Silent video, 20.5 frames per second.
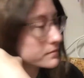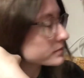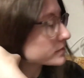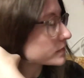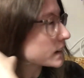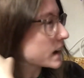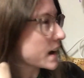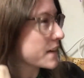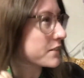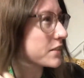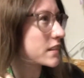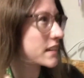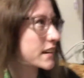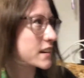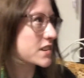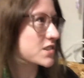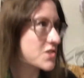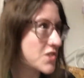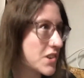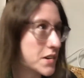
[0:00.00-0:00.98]
I haven't like
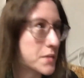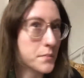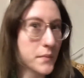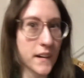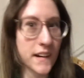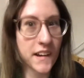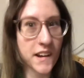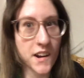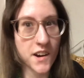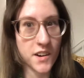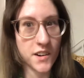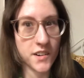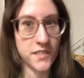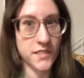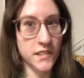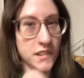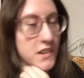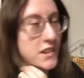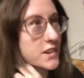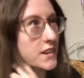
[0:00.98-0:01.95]
straightened my hair in
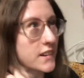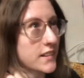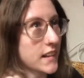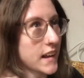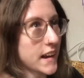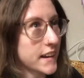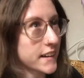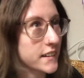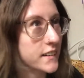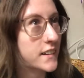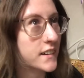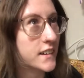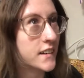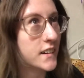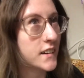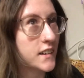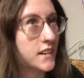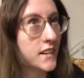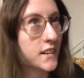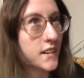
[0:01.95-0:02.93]
literally like,
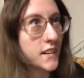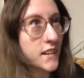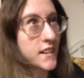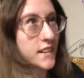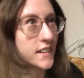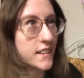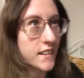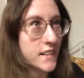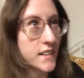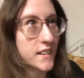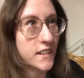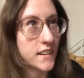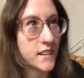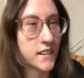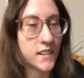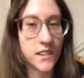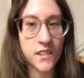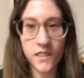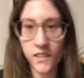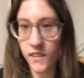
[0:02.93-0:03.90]

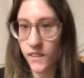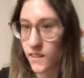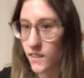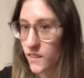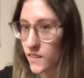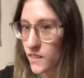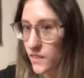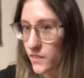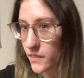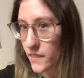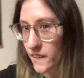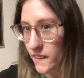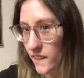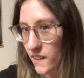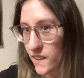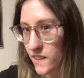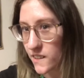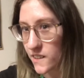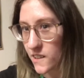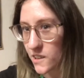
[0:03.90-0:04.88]
oh, like a
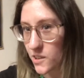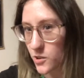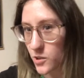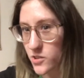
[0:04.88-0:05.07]
year or